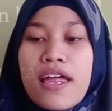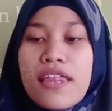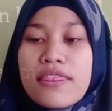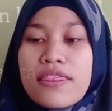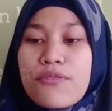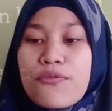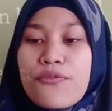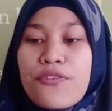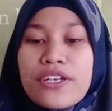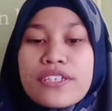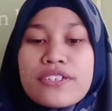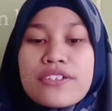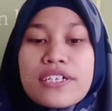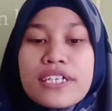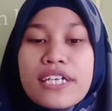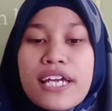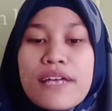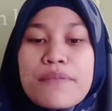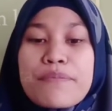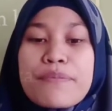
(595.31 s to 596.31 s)
The water
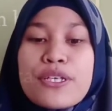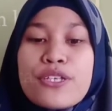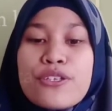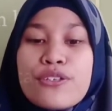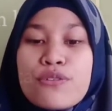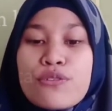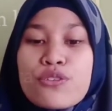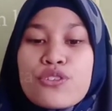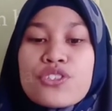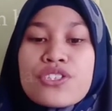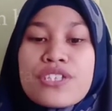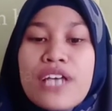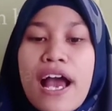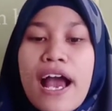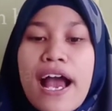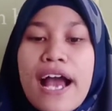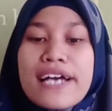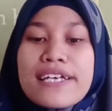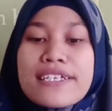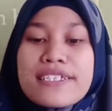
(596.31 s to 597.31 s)
can be used
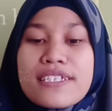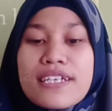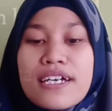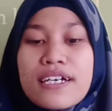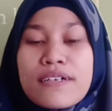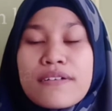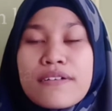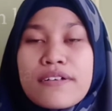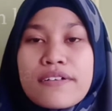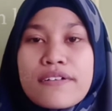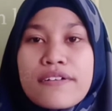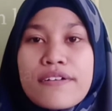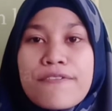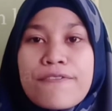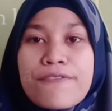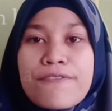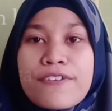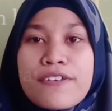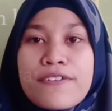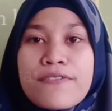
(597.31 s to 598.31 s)
as a
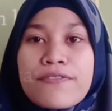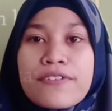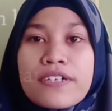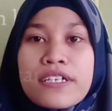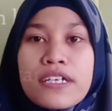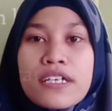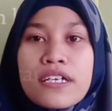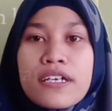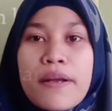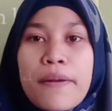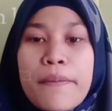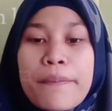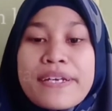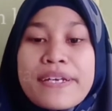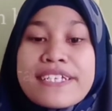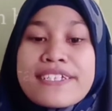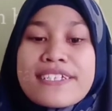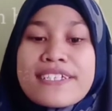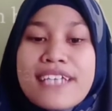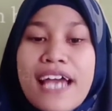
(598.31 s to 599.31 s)
fever
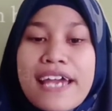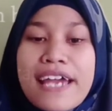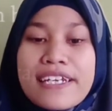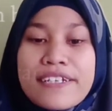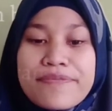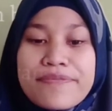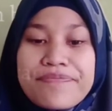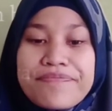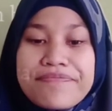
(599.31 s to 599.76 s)
medicine.